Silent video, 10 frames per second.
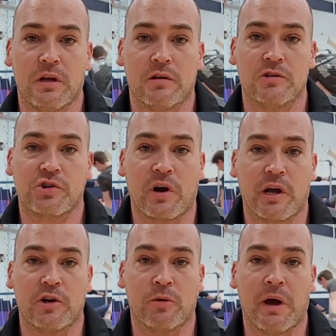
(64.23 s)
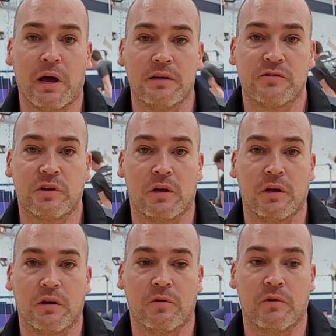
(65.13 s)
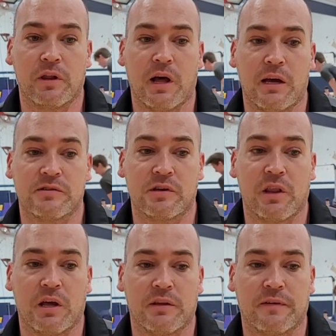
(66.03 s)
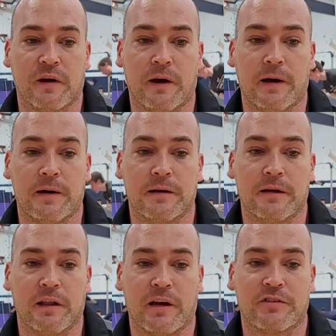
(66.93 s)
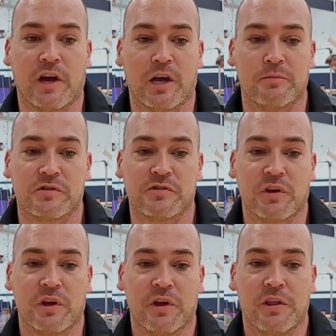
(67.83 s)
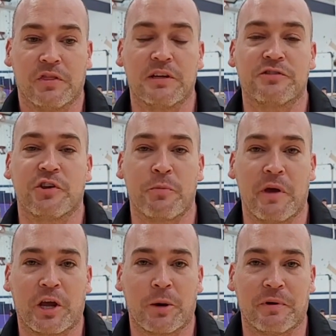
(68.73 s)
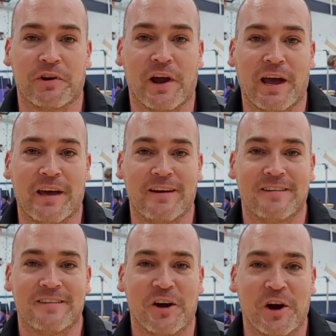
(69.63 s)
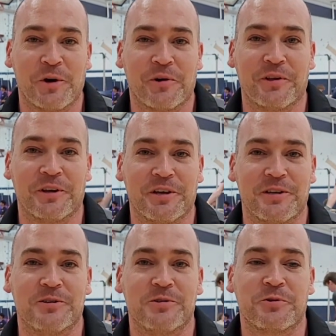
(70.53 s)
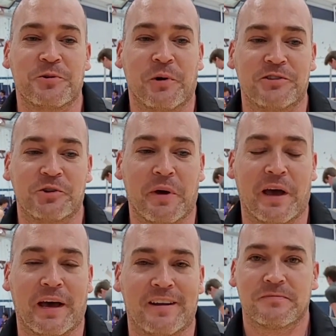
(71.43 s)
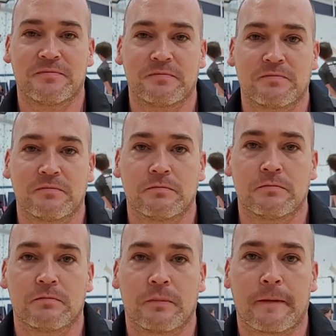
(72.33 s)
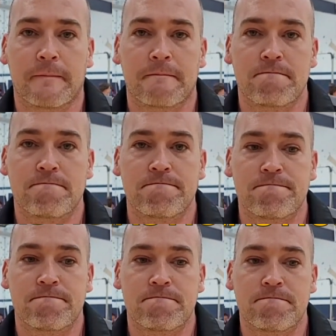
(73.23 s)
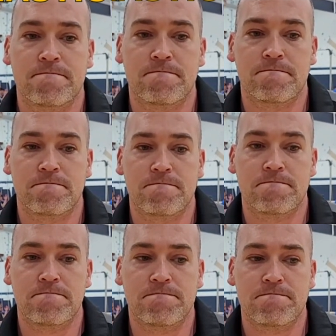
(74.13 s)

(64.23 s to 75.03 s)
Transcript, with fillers: and trying your best and realizing that uh, a lot of times things that you make up in your head aren't really quite so bad. What's something you're proud of from your time as a high school gymnast?